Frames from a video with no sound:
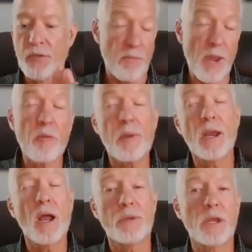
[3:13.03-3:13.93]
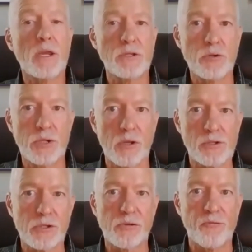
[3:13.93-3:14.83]
There may or may not be a due
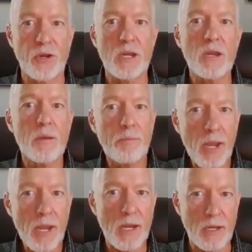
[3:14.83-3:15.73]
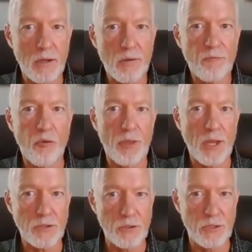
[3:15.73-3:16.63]
diligence fee paid for
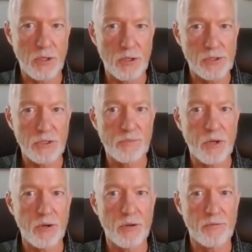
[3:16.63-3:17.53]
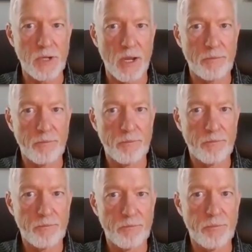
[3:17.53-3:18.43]
that due diligence period of time.
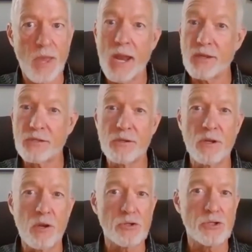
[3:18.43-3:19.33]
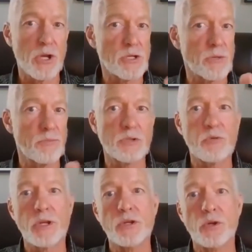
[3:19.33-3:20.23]
That is a negotiation
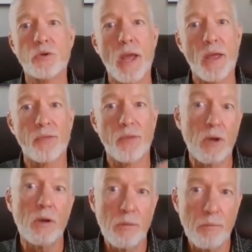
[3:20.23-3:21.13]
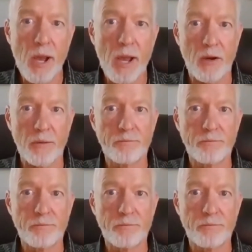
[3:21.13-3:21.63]
between you and the buyer.